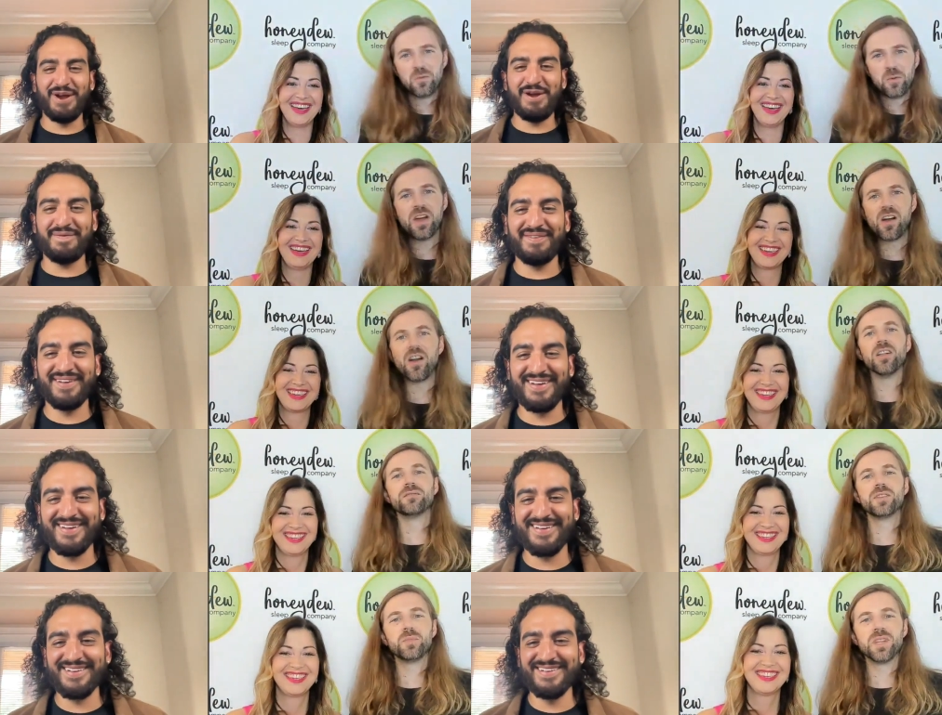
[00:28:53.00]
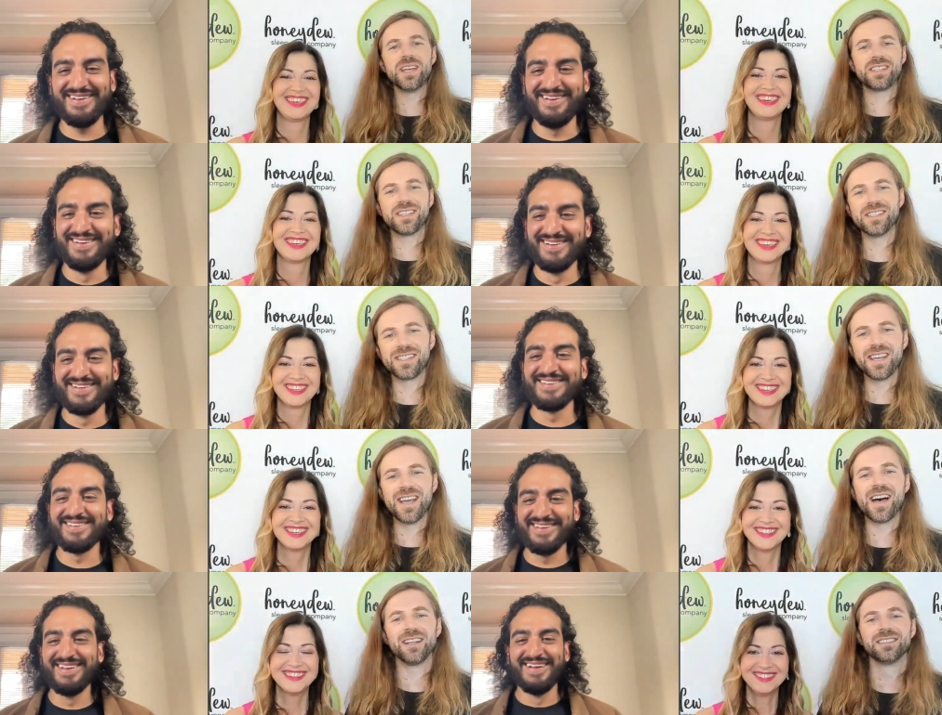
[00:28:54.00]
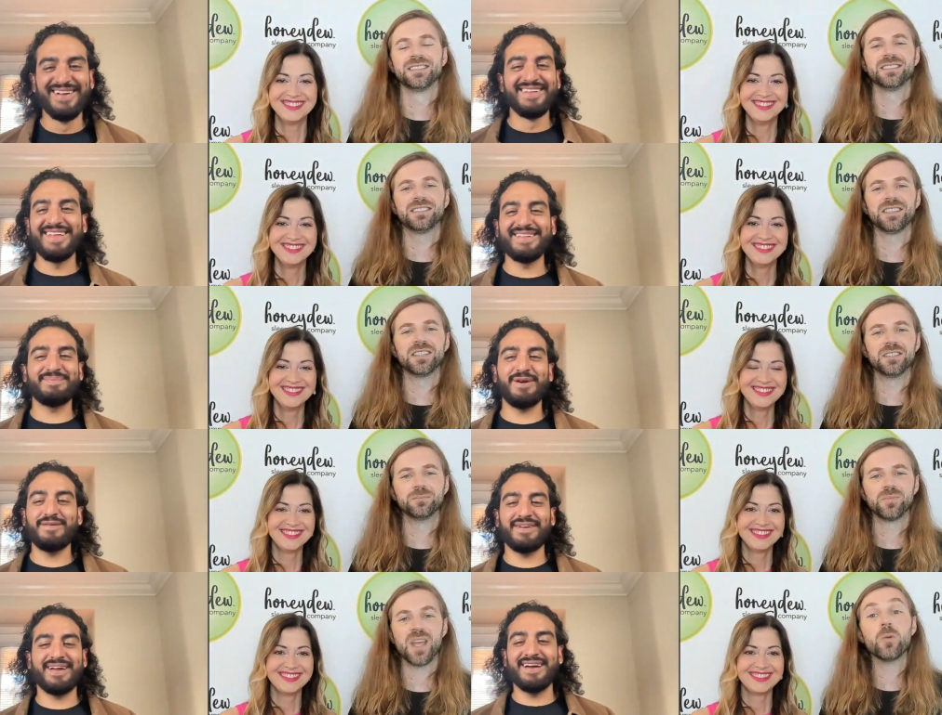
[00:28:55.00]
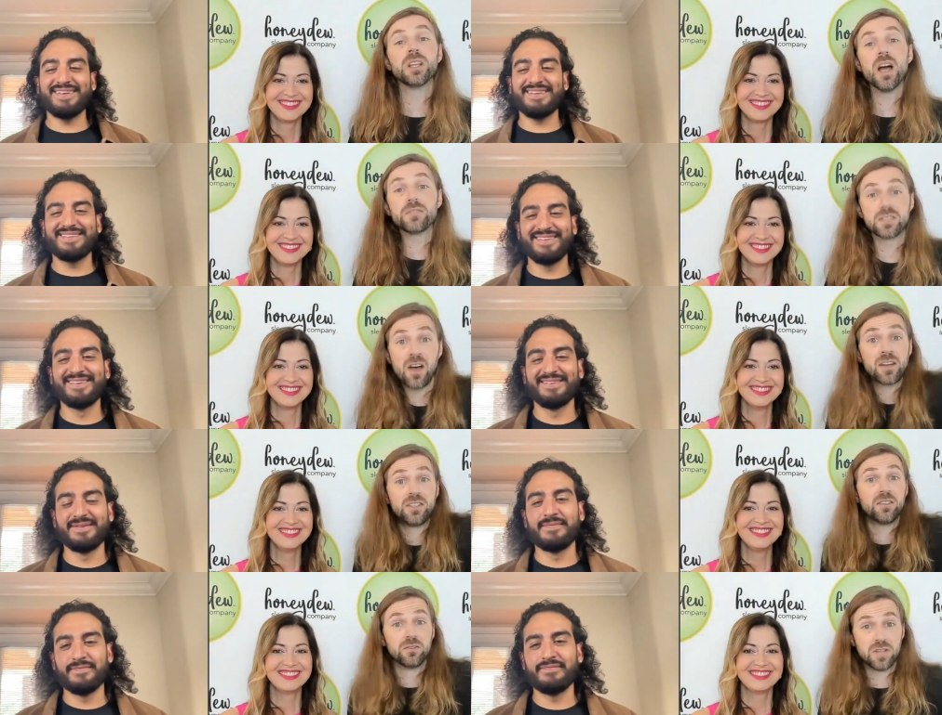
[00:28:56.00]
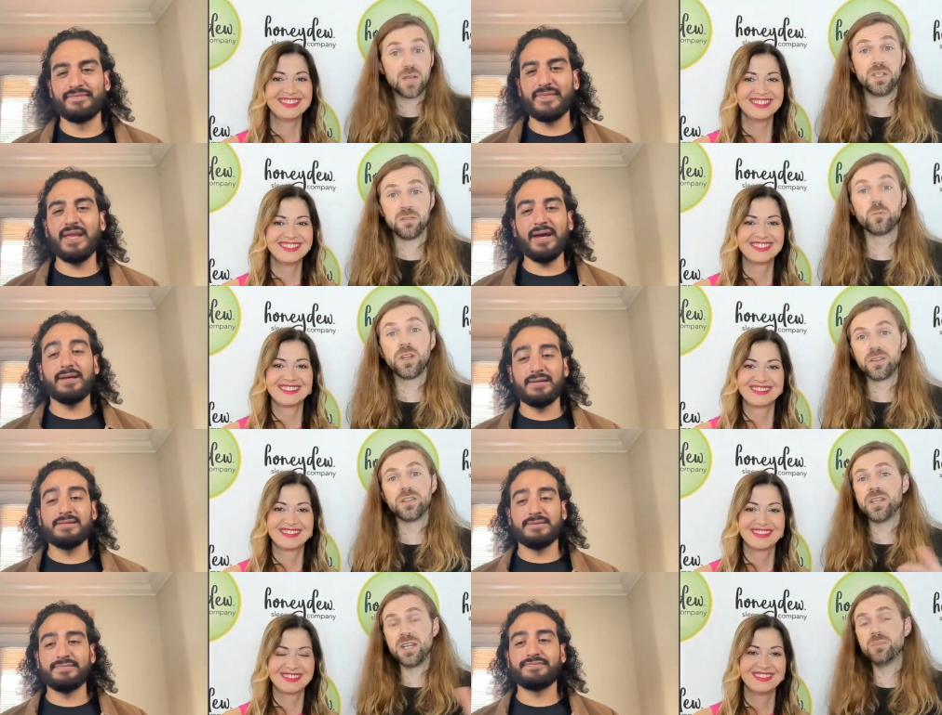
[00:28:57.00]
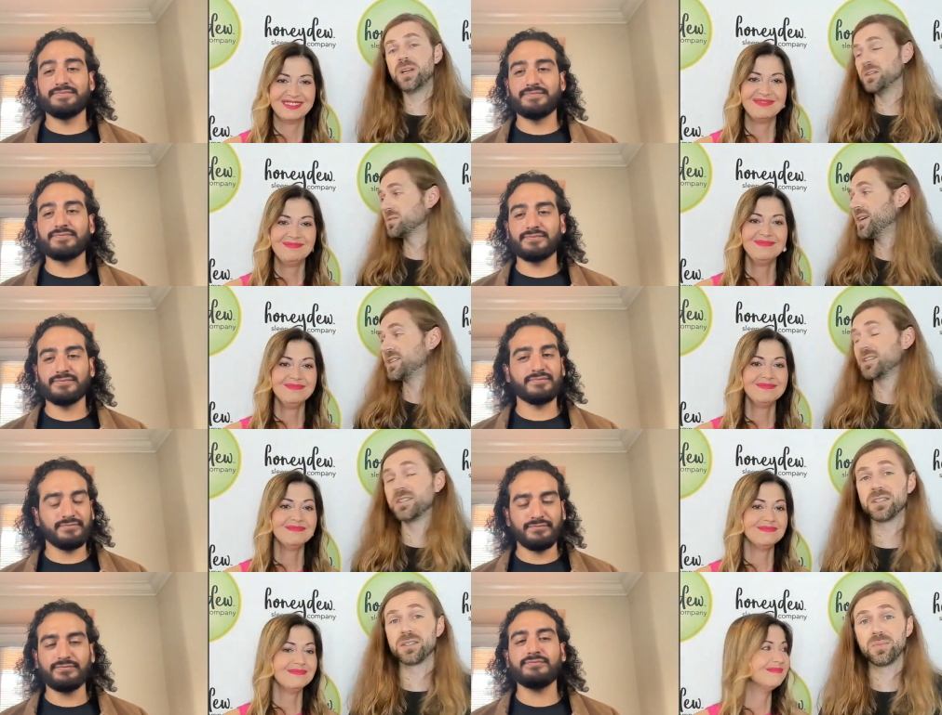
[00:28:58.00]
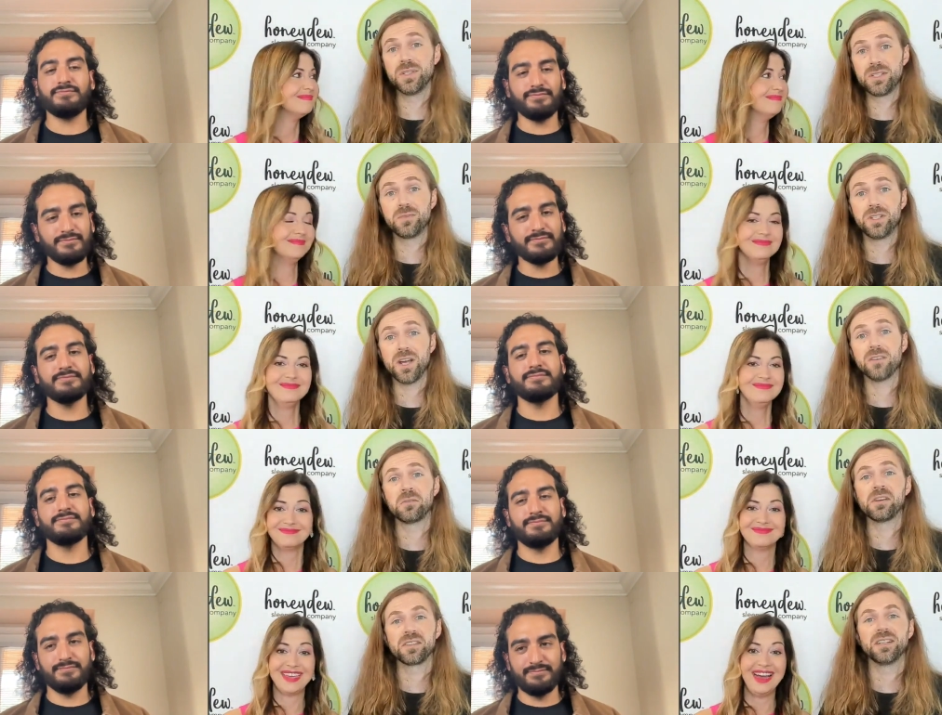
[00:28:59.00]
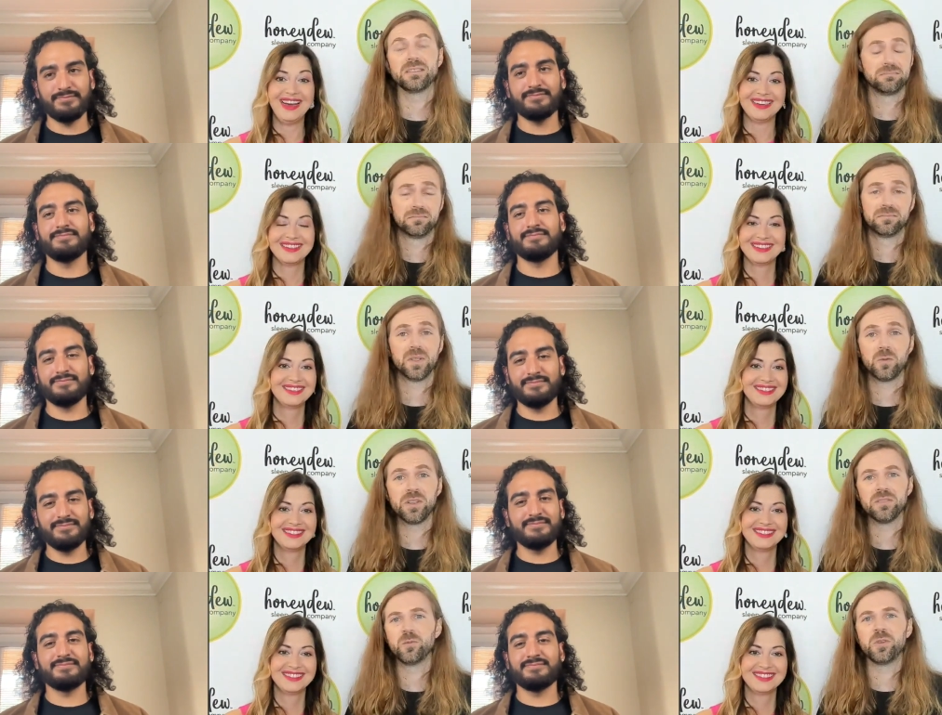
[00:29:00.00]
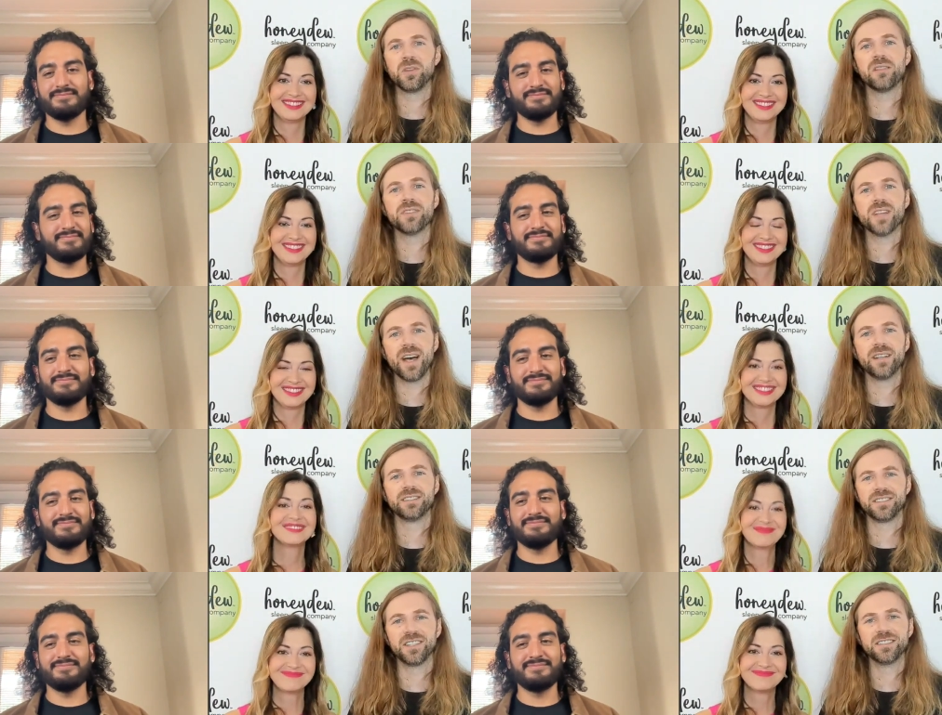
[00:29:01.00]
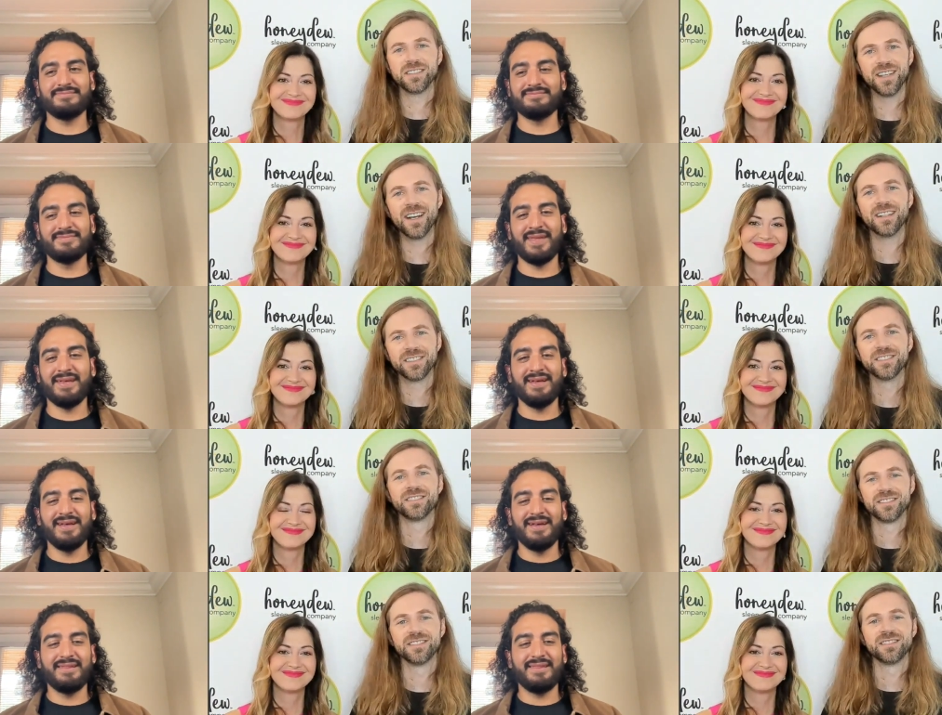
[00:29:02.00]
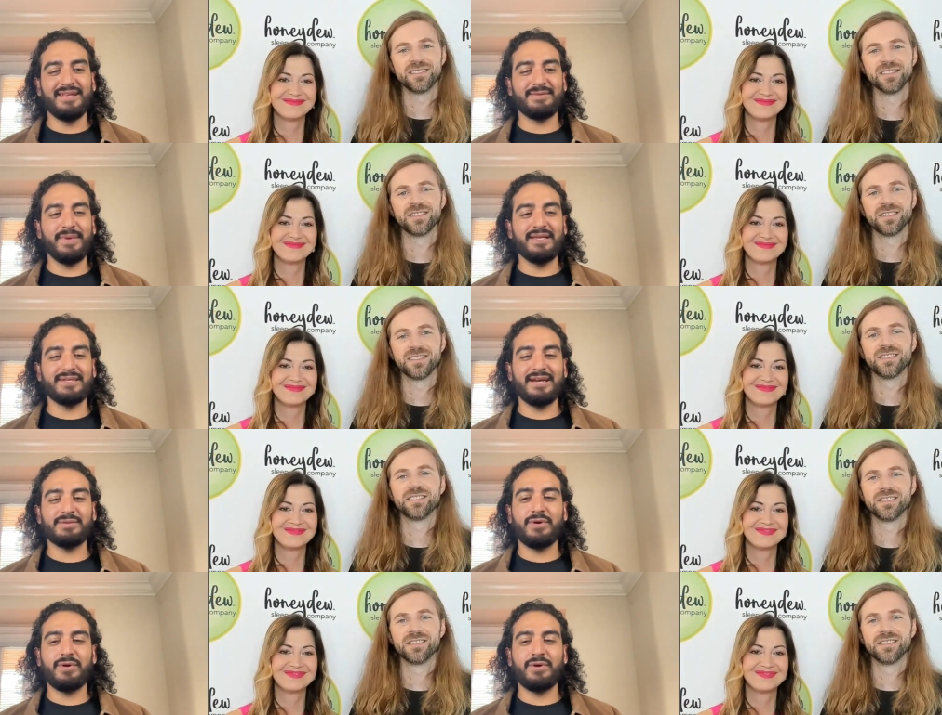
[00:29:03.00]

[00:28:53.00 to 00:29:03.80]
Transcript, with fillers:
Speaker 1: we are all of the places. Yeah. So, That's perfect. And we'd love to talk to you. I mean, literally anybody who's watching this, please reach out to us. Like, yeah. we we love that. So yeah.
Speaker 2: That's amazing, guys.